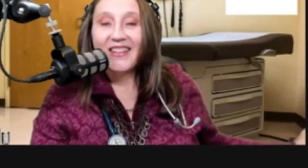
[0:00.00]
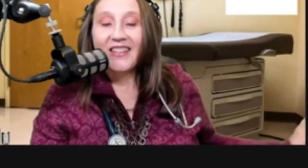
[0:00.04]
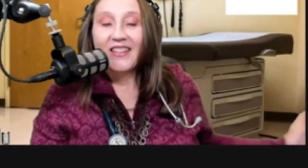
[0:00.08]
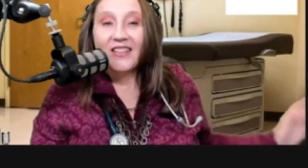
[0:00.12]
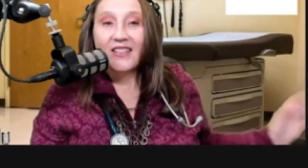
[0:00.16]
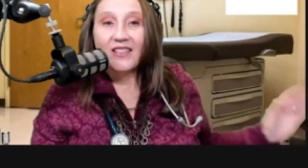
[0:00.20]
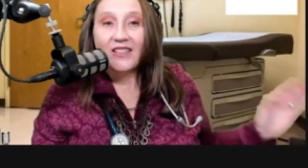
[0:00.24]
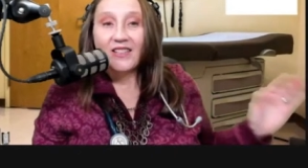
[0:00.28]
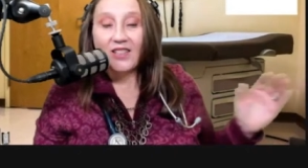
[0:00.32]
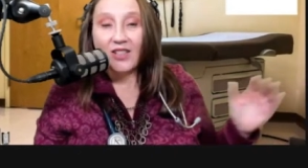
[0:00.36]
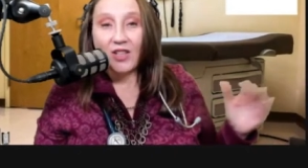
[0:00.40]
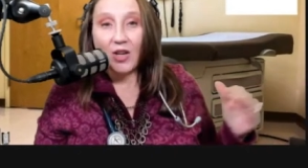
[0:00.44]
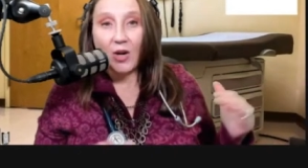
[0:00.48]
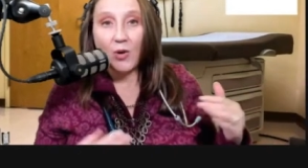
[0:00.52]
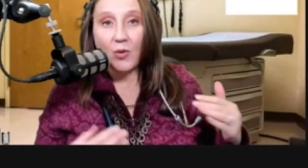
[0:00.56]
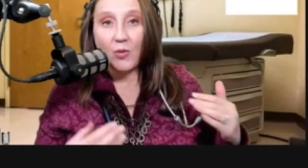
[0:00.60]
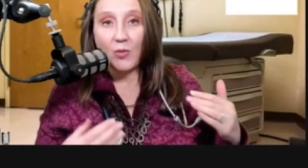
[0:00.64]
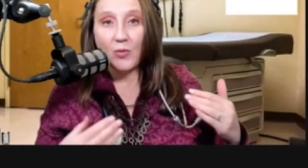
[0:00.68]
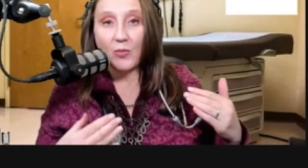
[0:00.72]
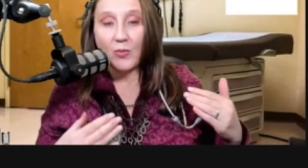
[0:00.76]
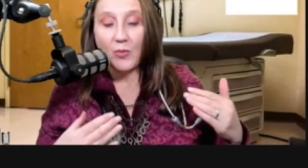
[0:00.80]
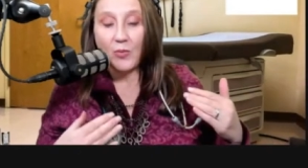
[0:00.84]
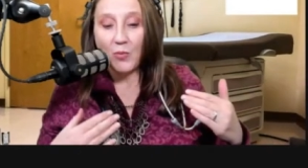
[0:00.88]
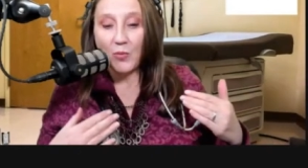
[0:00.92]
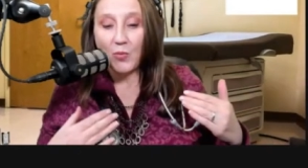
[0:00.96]
So
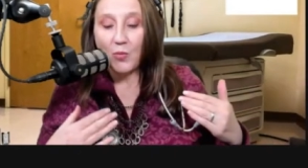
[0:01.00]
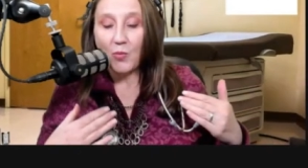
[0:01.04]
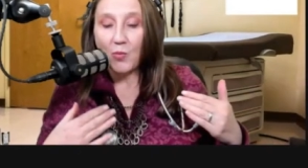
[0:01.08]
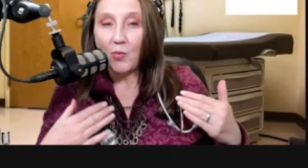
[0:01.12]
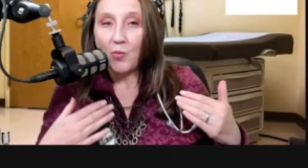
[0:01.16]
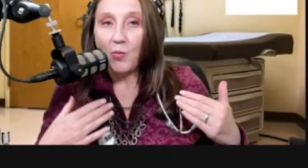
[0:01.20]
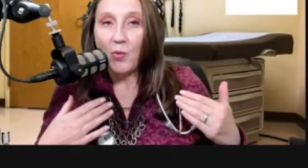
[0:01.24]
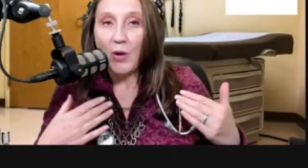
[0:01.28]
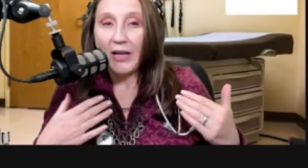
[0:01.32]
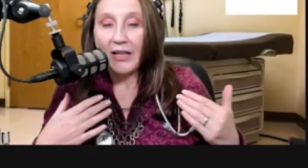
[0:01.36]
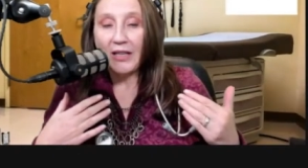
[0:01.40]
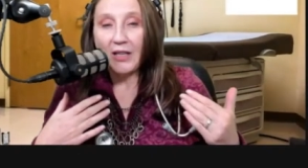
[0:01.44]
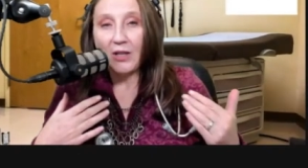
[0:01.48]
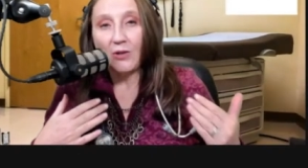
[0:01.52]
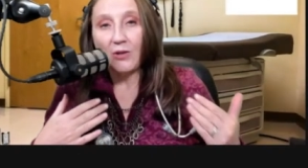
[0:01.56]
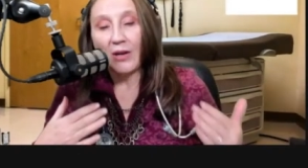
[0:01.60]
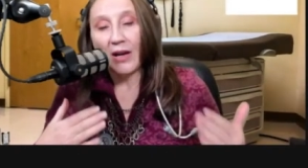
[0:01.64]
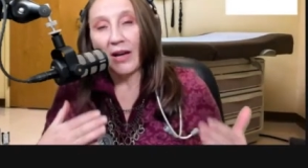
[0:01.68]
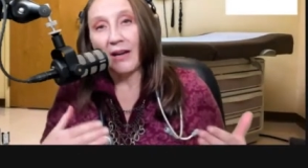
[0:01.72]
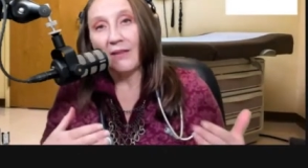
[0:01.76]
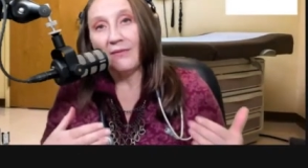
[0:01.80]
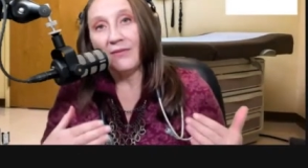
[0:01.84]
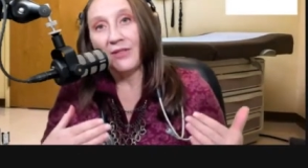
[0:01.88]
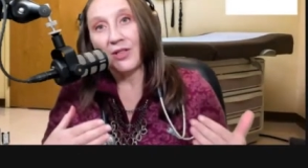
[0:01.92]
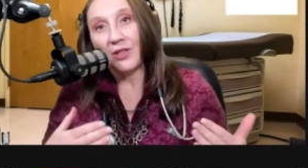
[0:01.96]
when you
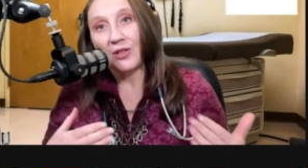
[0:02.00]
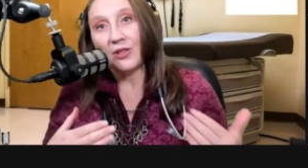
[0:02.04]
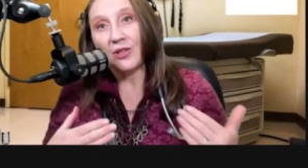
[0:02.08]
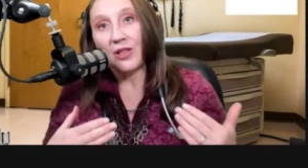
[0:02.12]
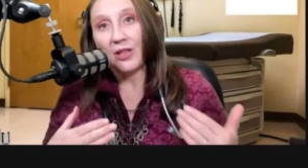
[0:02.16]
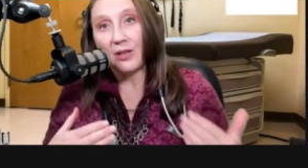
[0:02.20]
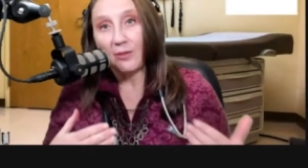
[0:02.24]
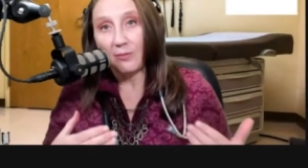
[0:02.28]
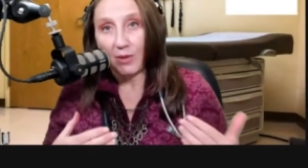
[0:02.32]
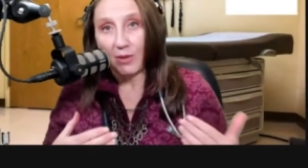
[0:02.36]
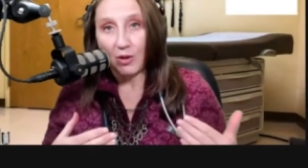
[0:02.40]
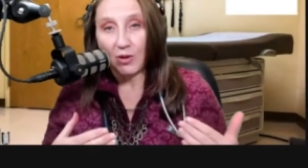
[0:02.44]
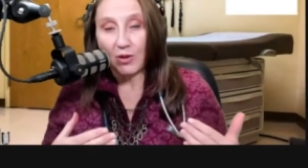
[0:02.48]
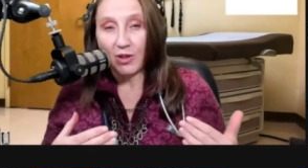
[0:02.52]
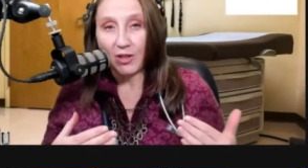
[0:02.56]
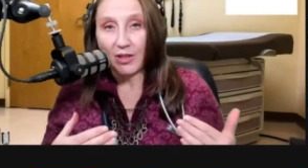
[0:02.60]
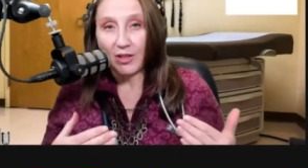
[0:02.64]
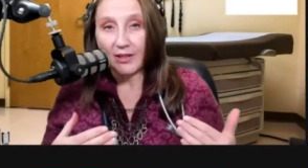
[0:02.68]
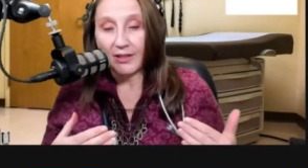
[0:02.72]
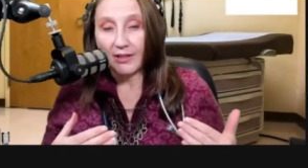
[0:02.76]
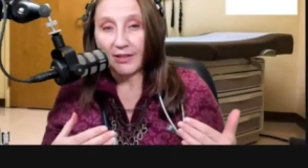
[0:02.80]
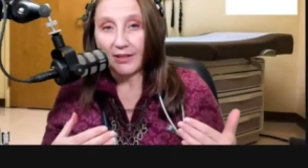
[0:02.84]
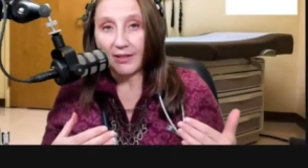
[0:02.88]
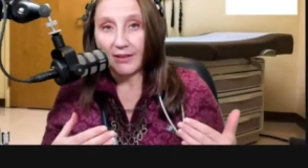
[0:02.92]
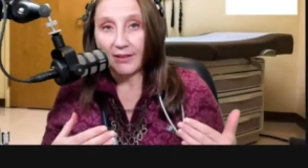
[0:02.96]
have certain
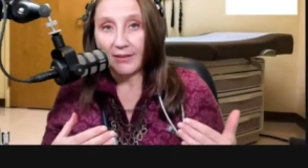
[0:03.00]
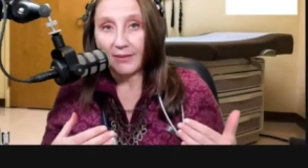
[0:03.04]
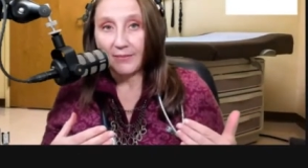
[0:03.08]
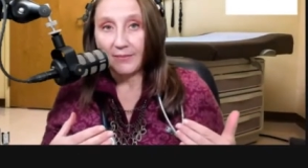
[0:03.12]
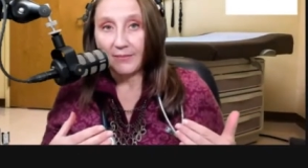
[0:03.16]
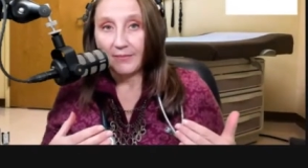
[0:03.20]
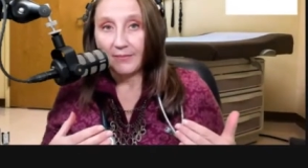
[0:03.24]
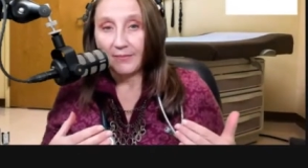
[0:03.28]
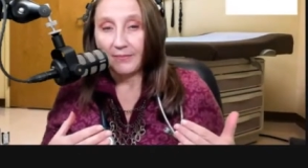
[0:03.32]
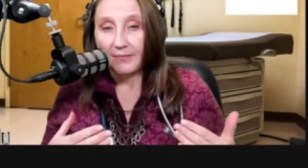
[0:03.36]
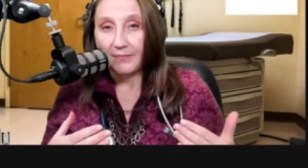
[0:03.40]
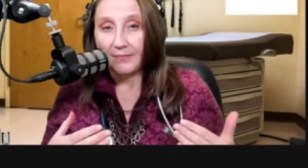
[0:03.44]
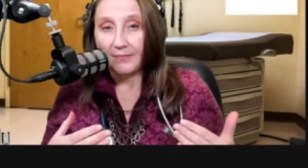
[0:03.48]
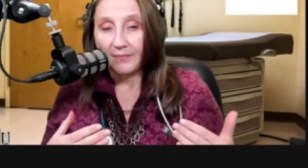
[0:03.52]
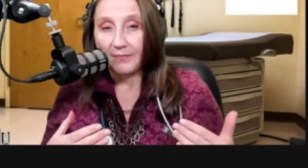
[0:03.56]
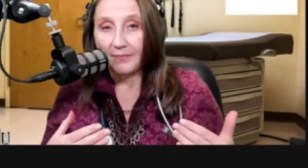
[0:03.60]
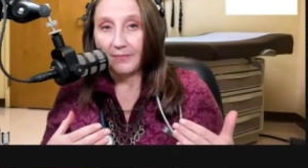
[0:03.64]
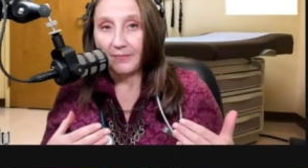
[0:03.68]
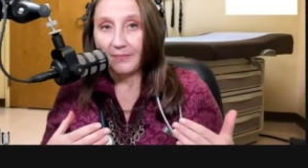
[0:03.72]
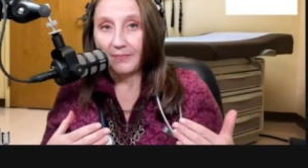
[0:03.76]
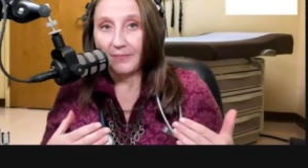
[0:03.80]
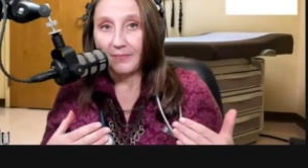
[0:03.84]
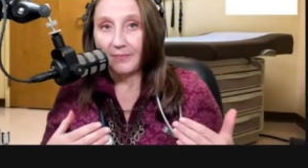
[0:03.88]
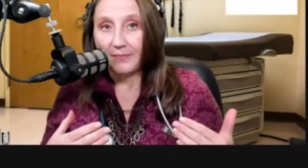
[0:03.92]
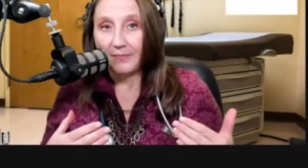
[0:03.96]
emotions,
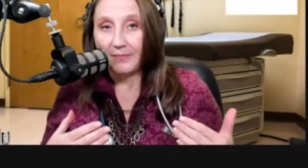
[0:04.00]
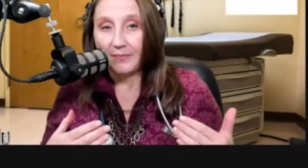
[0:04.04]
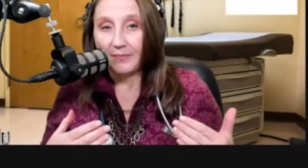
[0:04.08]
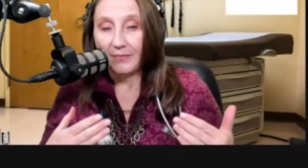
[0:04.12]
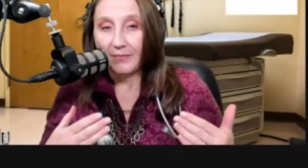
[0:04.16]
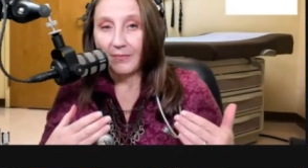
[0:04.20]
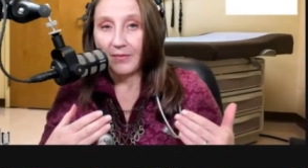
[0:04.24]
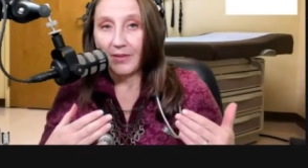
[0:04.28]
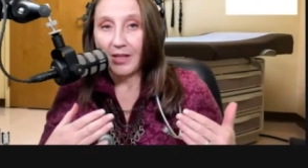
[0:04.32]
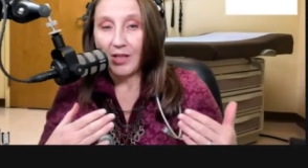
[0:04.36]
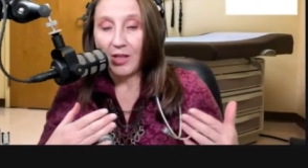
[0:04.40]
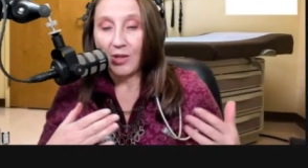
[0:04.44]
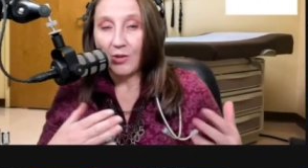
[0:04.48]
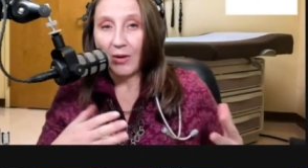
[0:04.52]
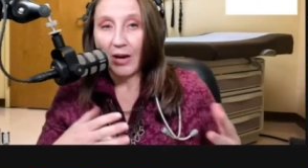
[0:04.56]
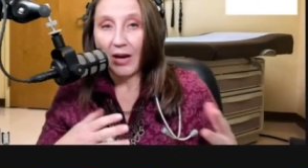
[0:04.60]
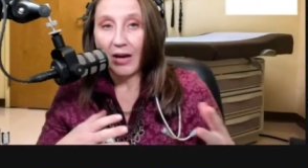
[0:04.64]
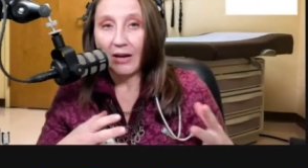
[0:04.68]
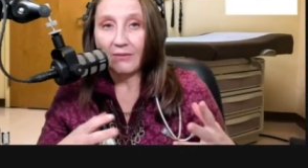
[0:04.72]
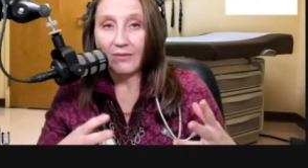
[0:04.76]
you have